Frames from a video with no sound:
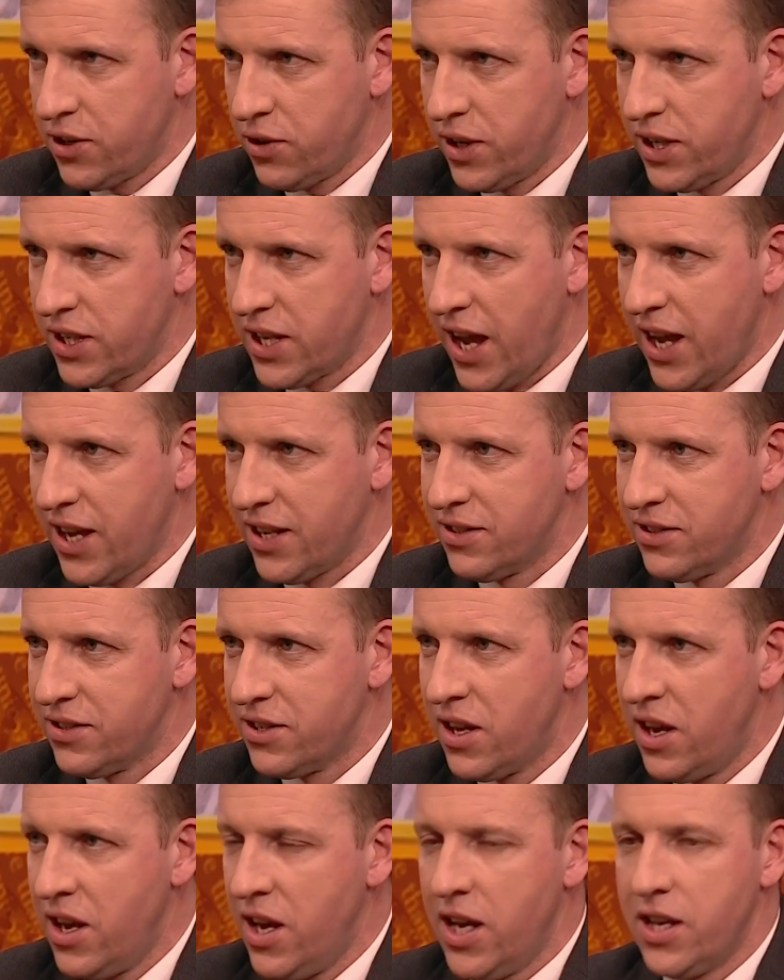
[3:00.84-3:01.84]
on his
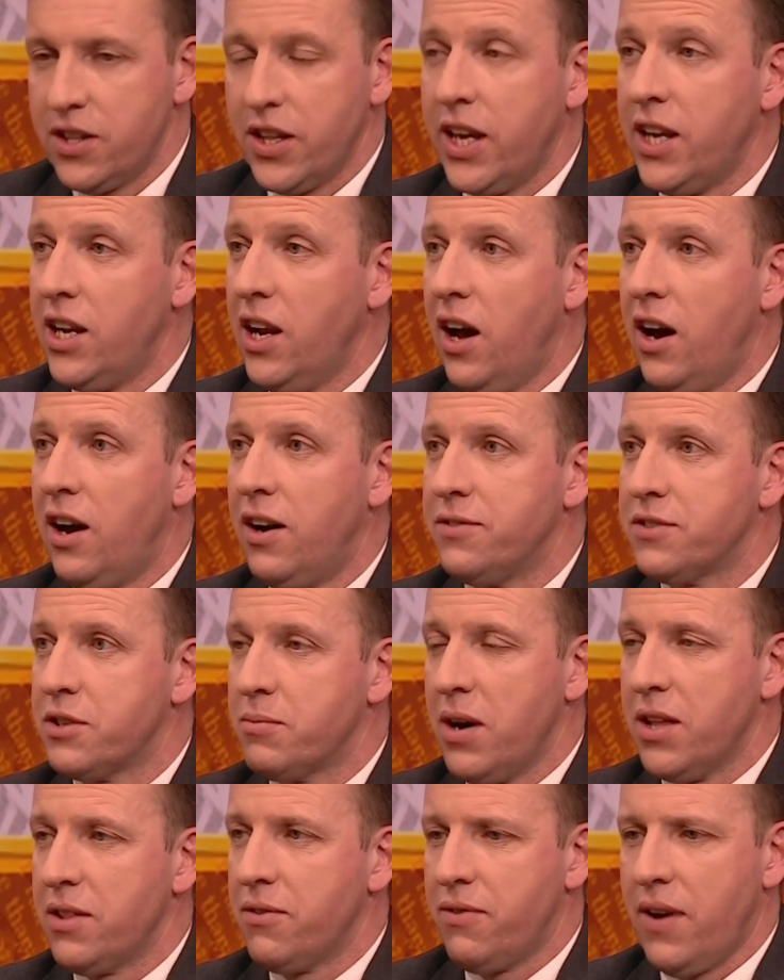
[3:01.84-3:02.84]
hands, and he laughed
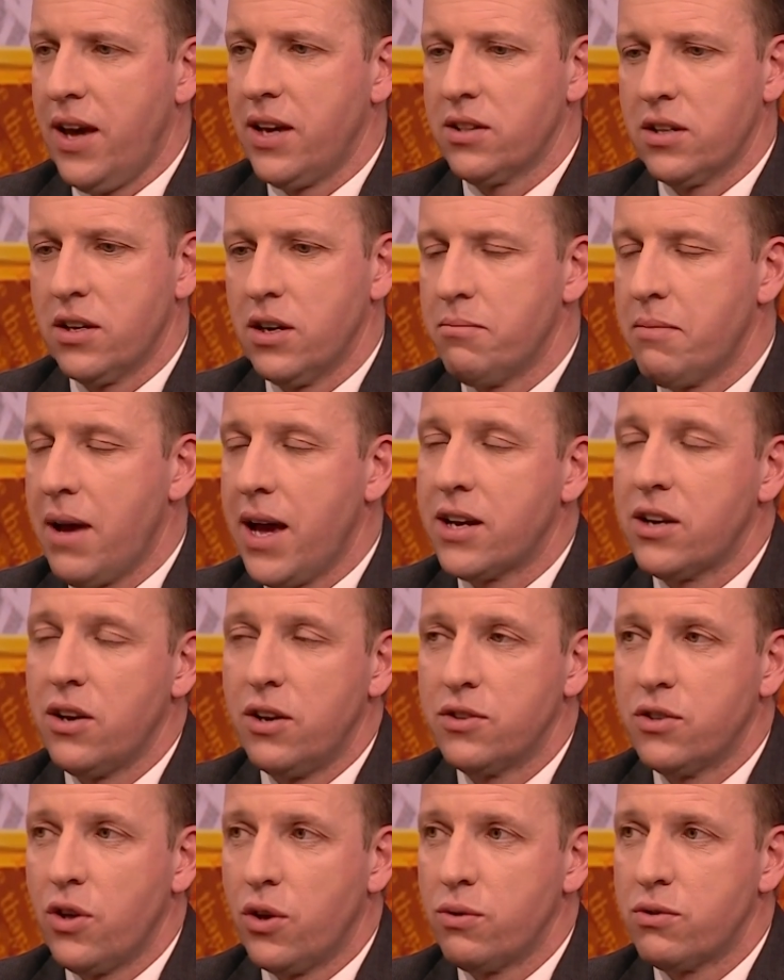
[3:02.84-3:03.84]
about the fact that a man
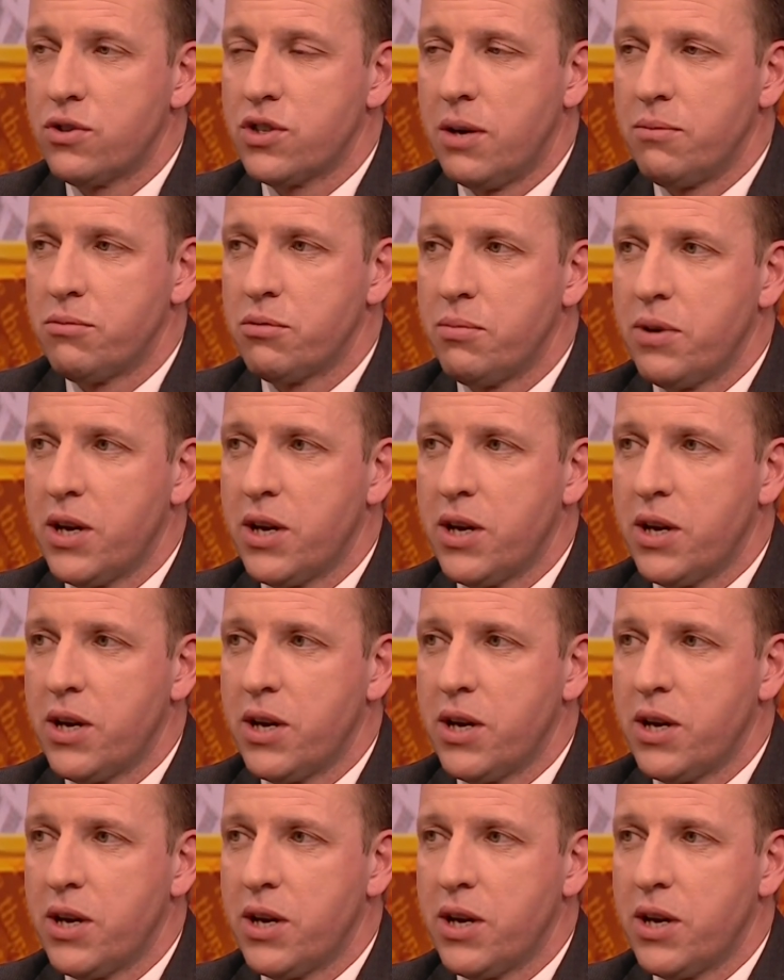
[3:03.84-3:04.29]
like Donald Trump had